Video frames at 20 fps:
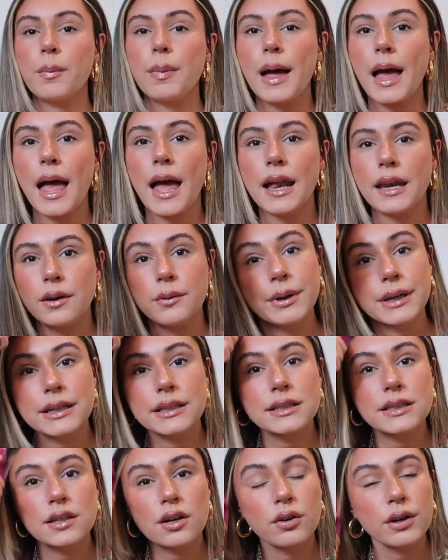But anyway,
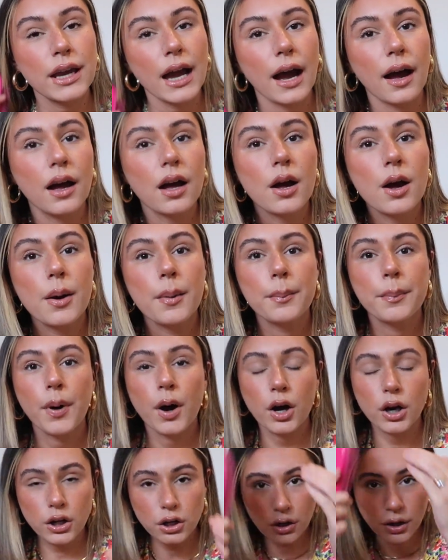so yeah,
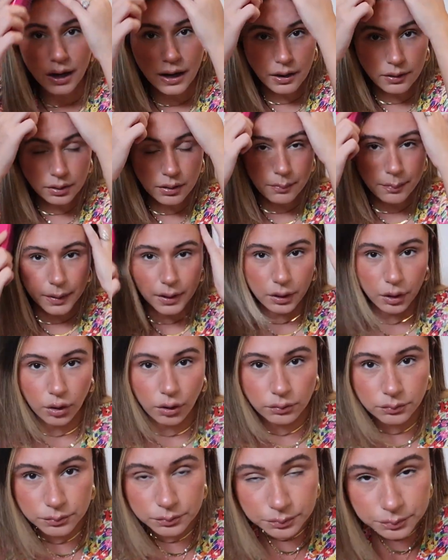part your hair in the
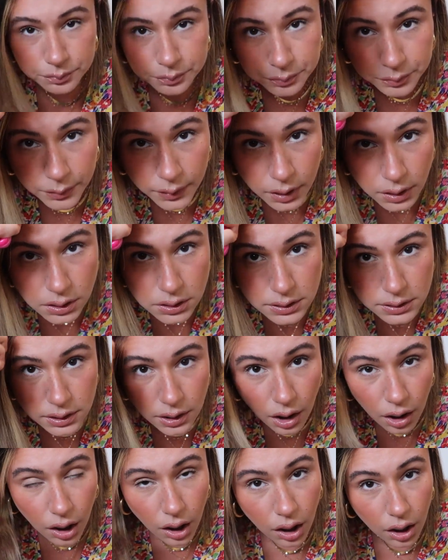middle.
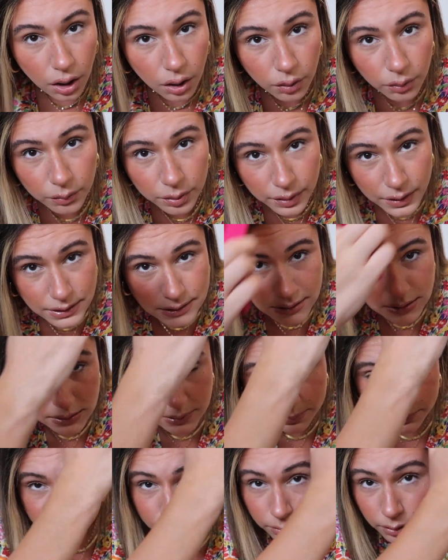So this
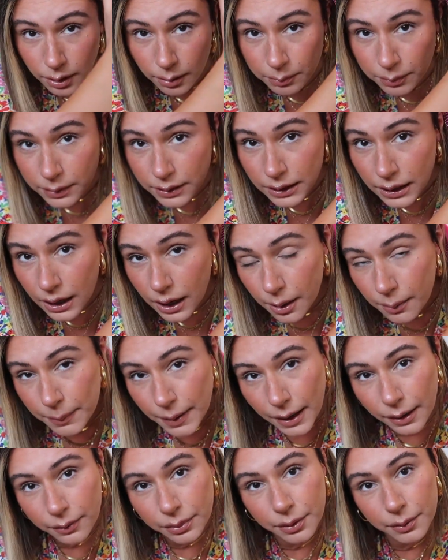is probably
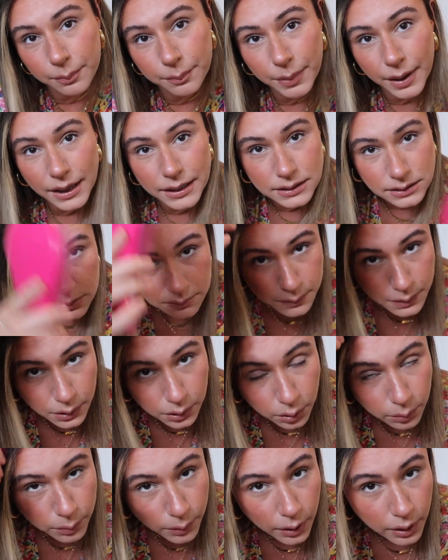about the best
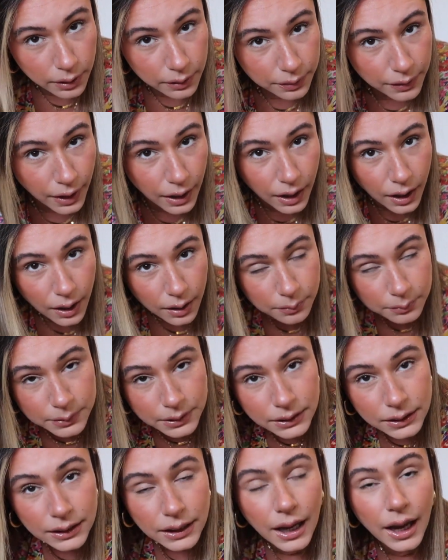middle part that I'm
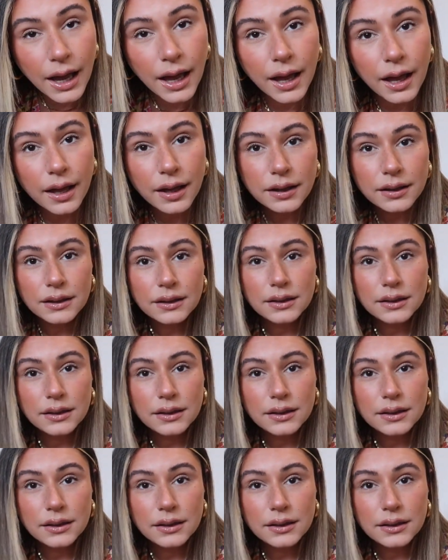gonna get.